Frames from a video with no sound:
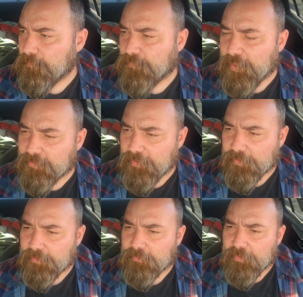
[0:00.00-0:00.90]
They did
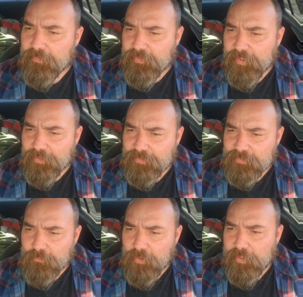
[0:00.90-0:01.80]
it. They got
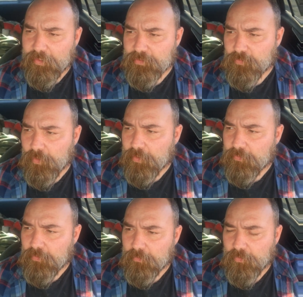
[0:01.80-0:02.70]
this money, and guess what?
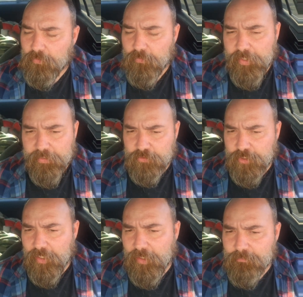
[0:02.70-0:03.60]
They're creating
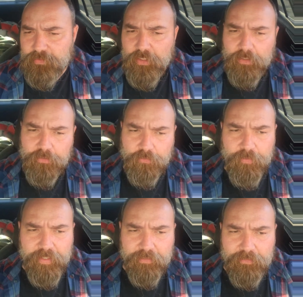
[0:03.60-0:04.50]
jobs. They're
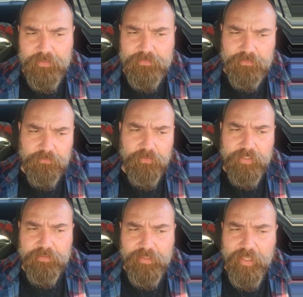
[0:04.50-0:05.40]
creating this. They're
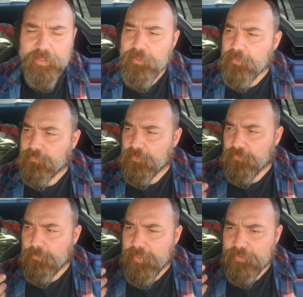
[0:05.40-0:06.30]
creating that.
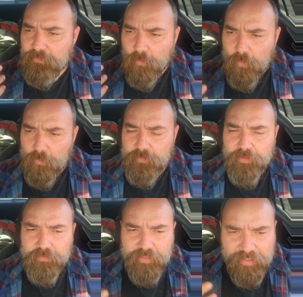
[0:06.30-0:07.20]
They're making the world.
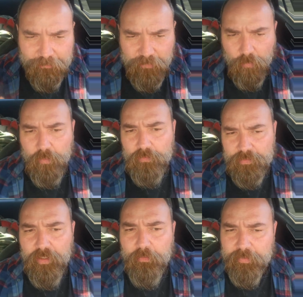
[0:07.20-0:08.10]
They keep the
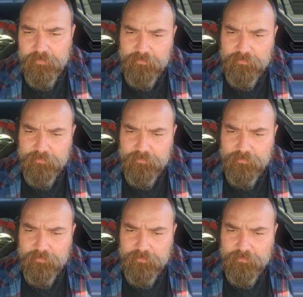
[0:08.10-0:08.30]
world going.